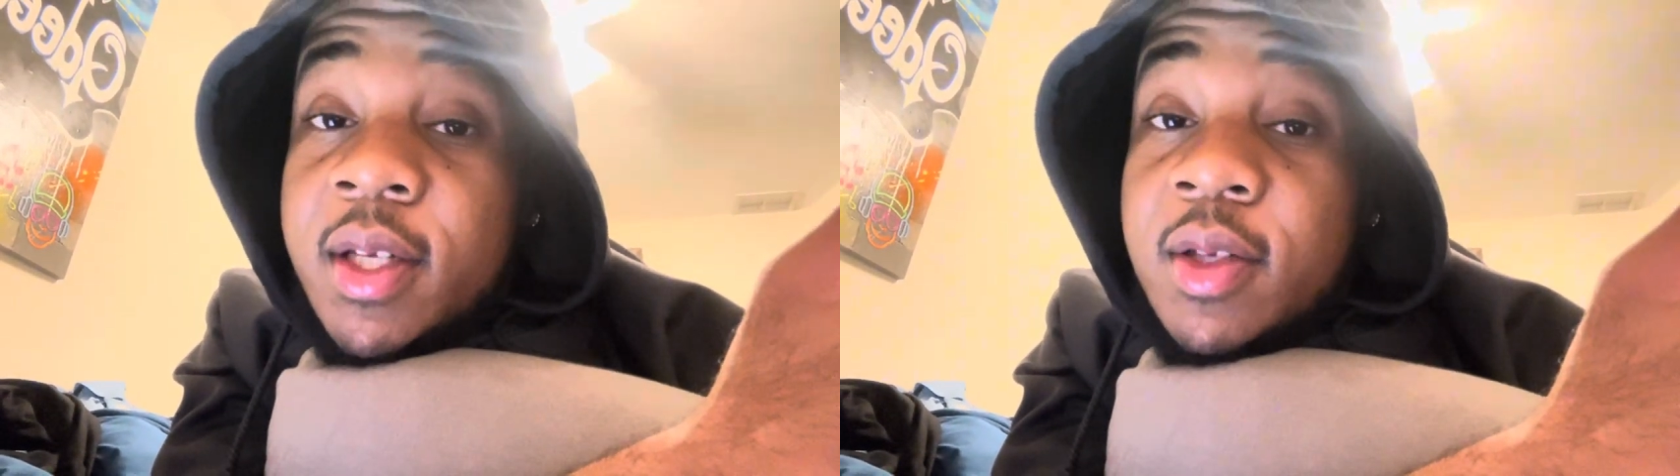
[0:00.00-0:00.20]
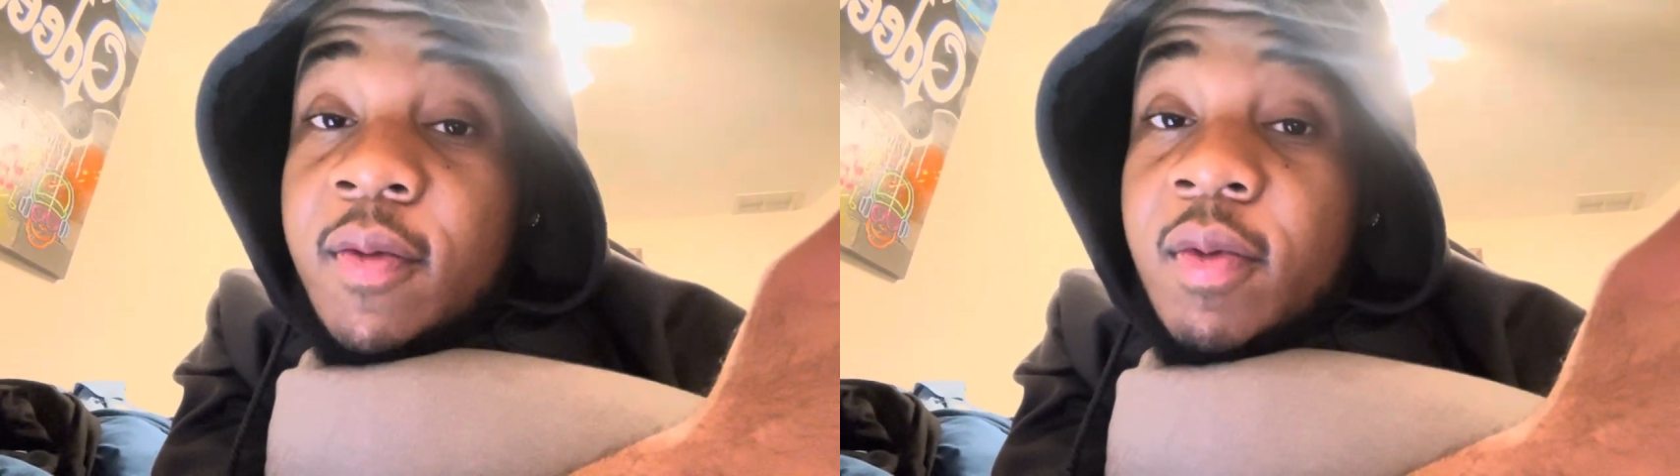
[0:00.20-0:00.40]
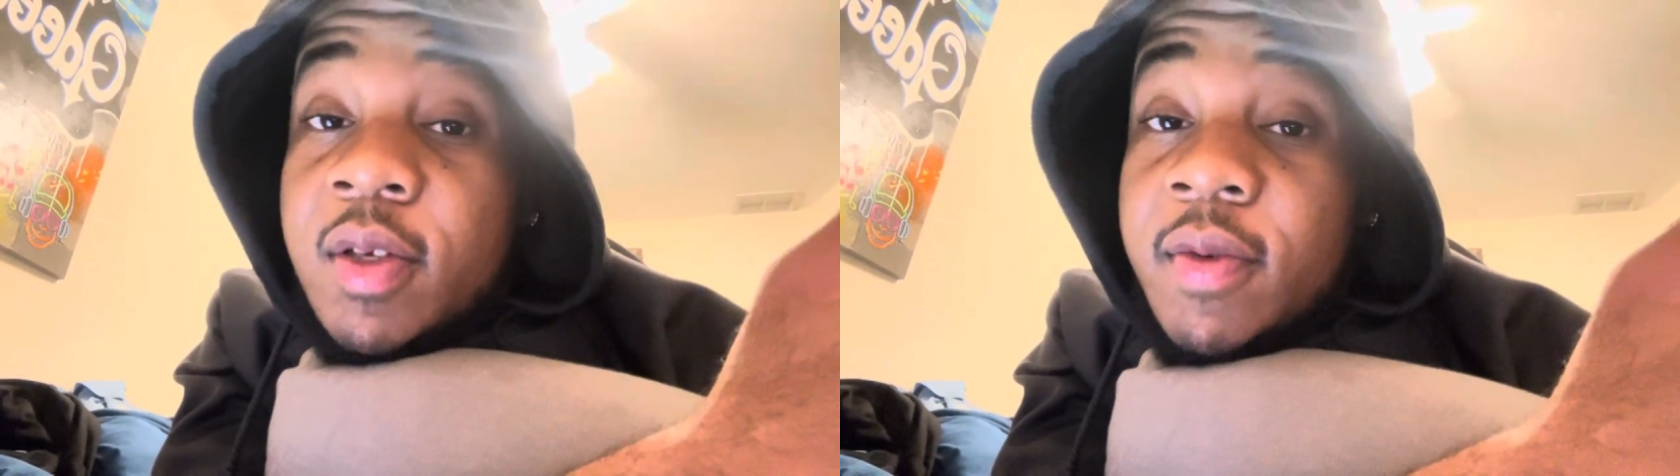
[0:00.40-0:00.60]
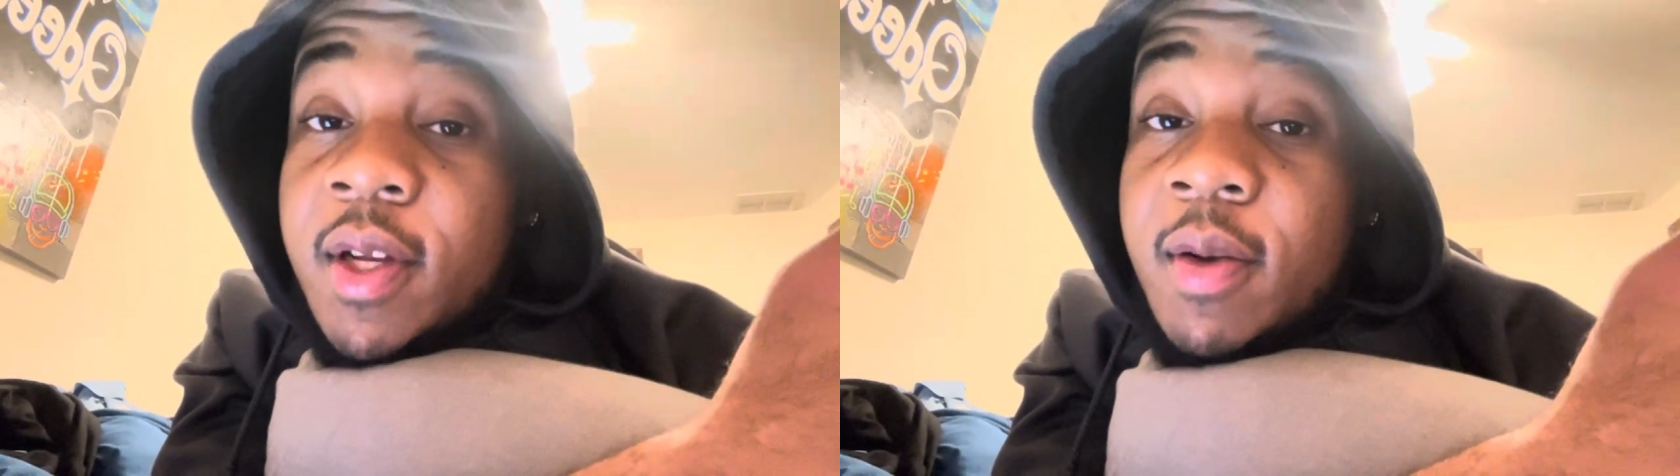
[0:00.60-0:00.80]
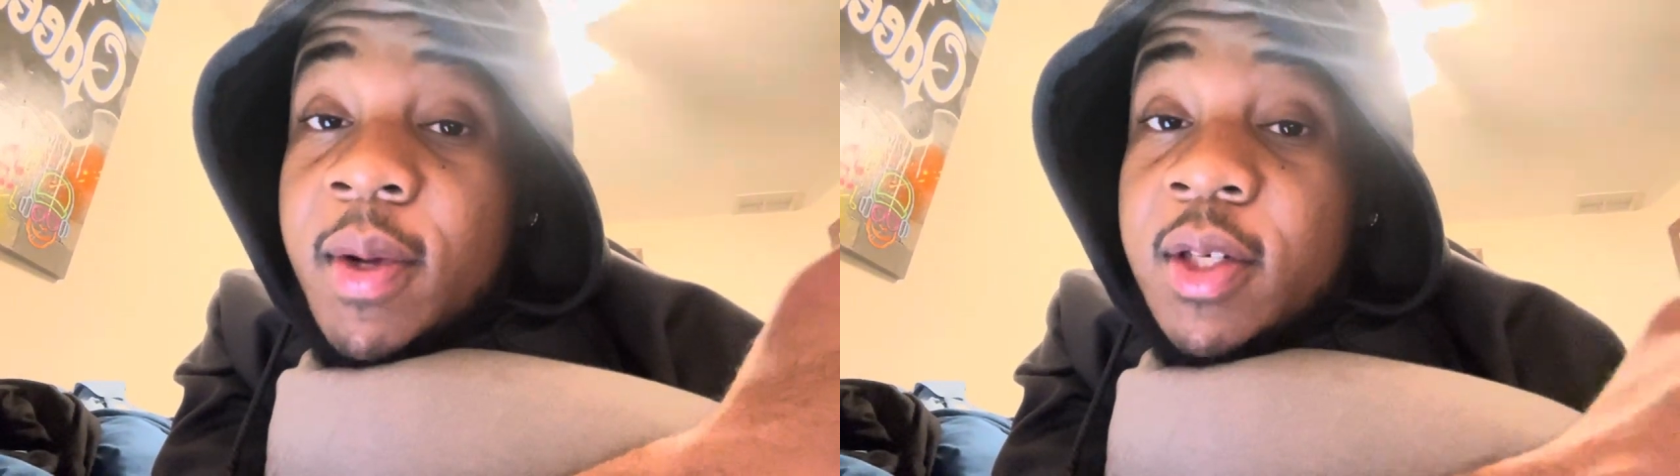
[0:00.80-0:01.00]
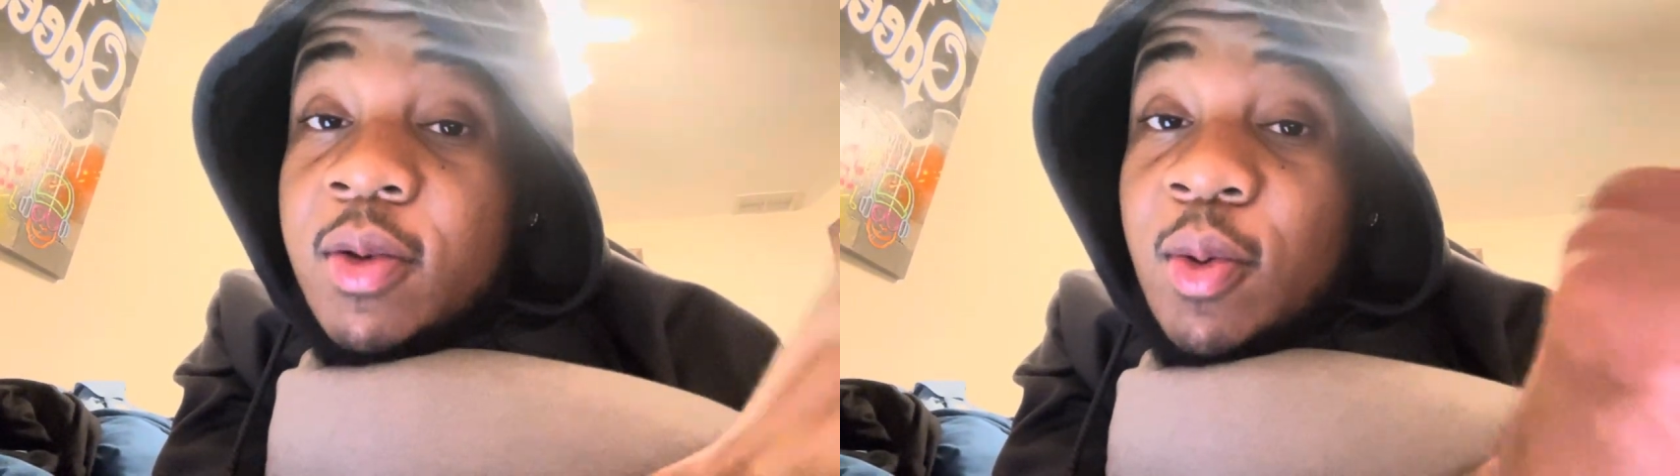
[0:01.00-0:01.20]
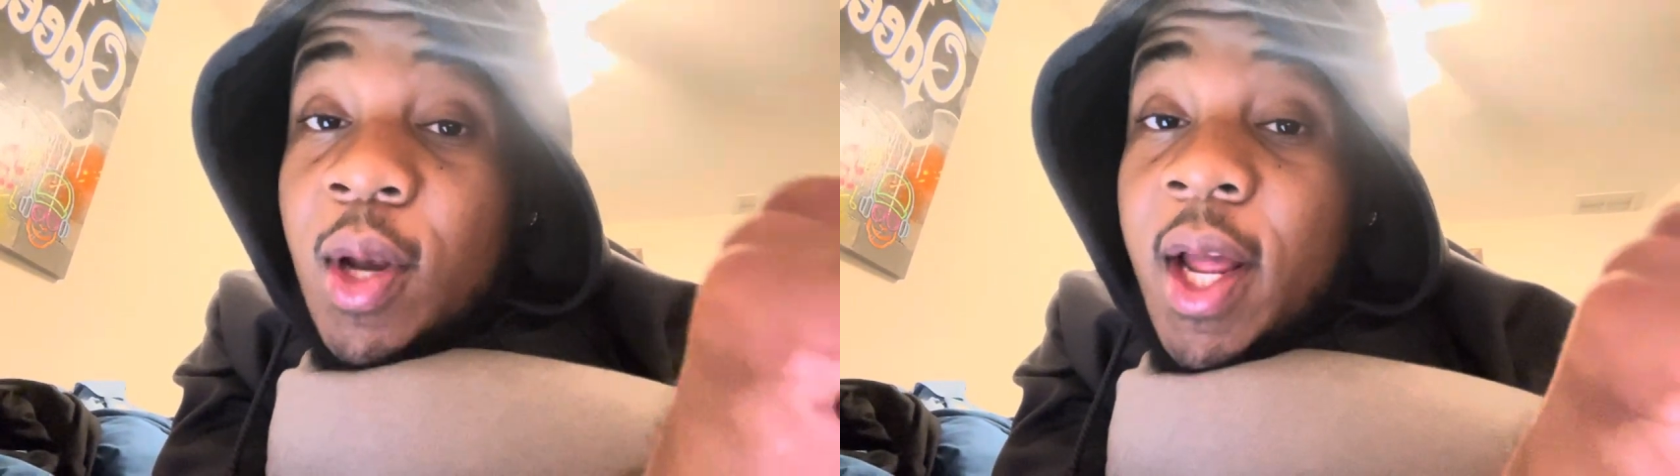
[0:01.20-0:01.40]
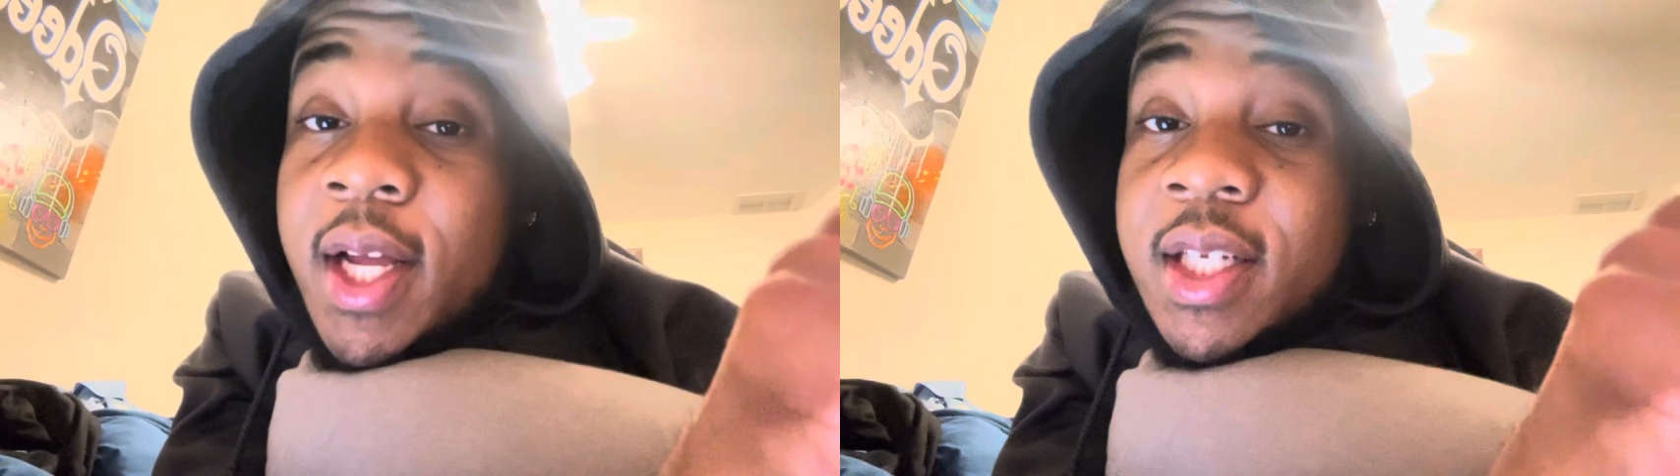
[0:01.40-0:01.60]
So if this video makes you
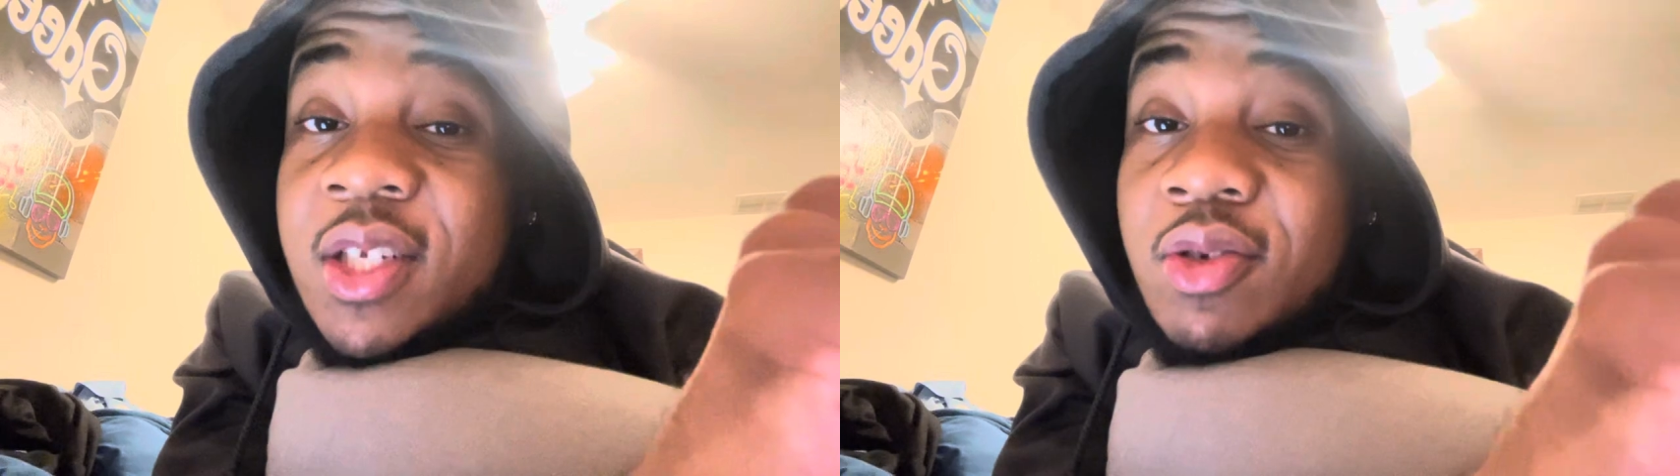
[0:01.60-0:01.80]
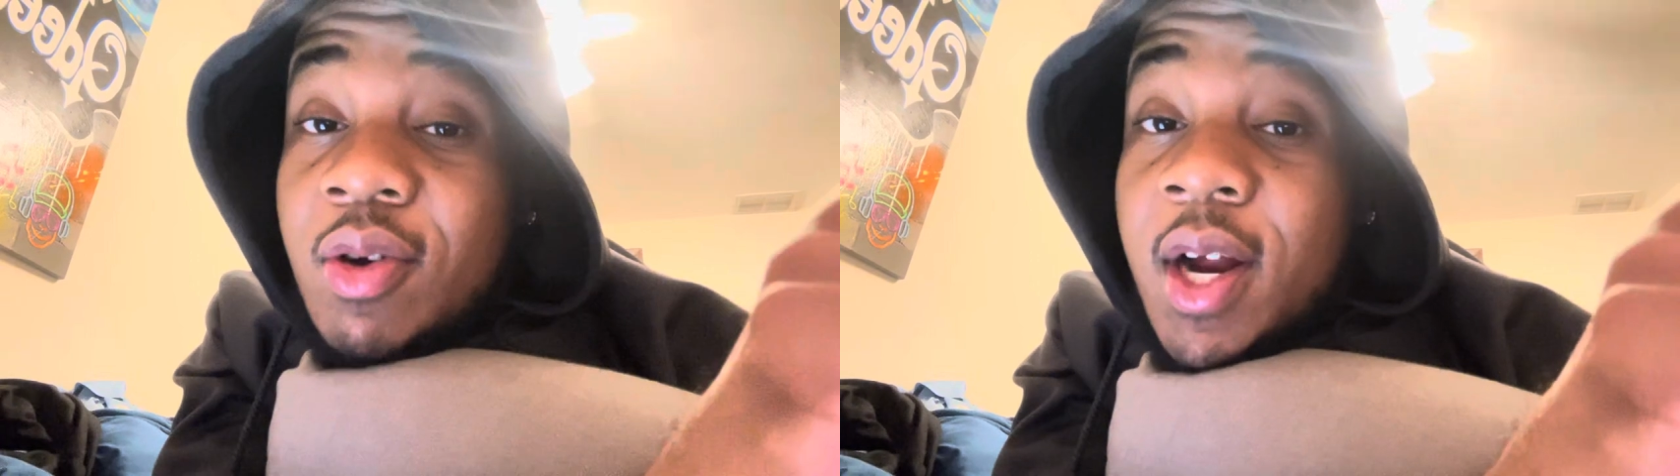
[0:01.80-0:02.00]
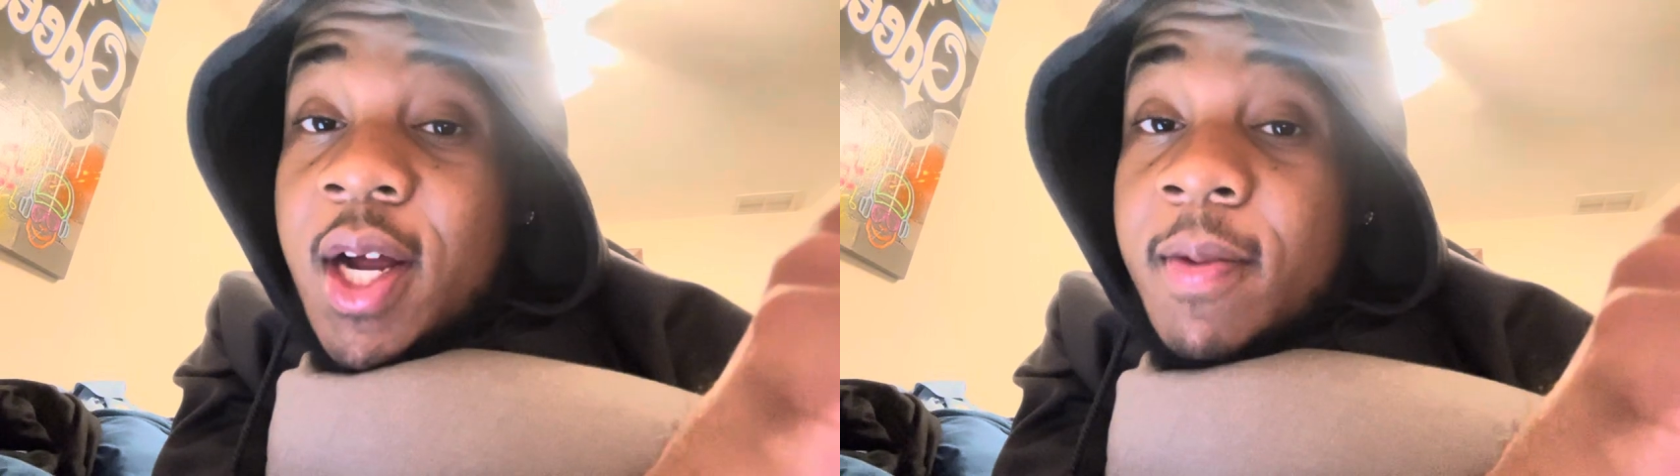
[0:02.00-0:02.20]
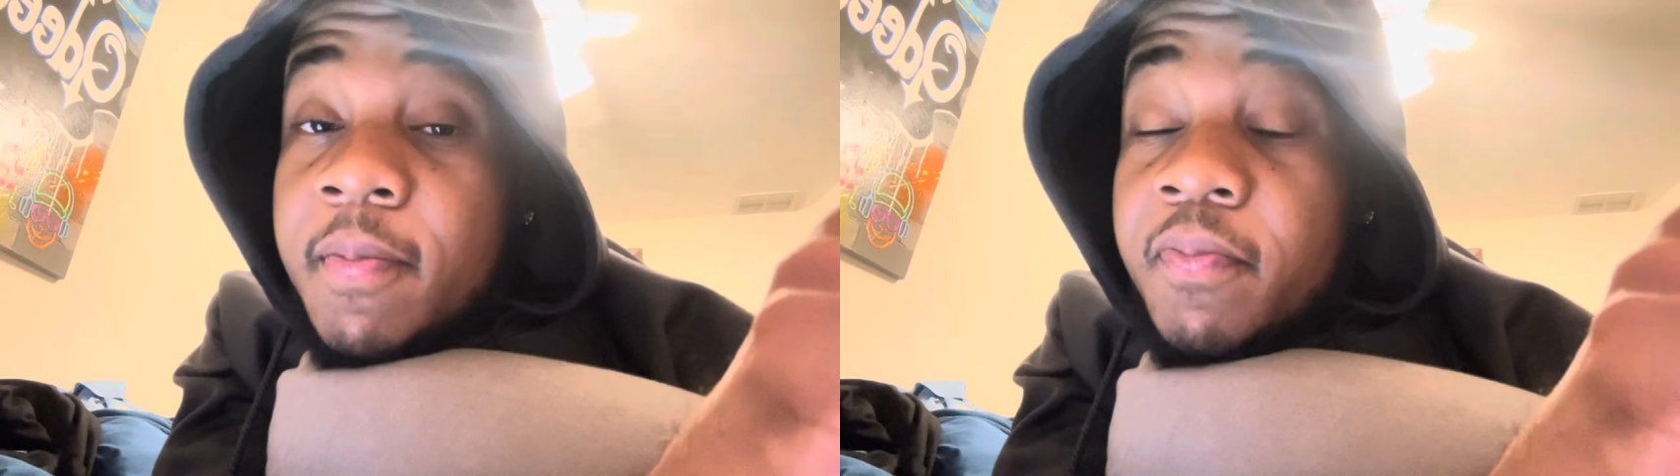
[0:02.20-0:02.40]
like and subscribe,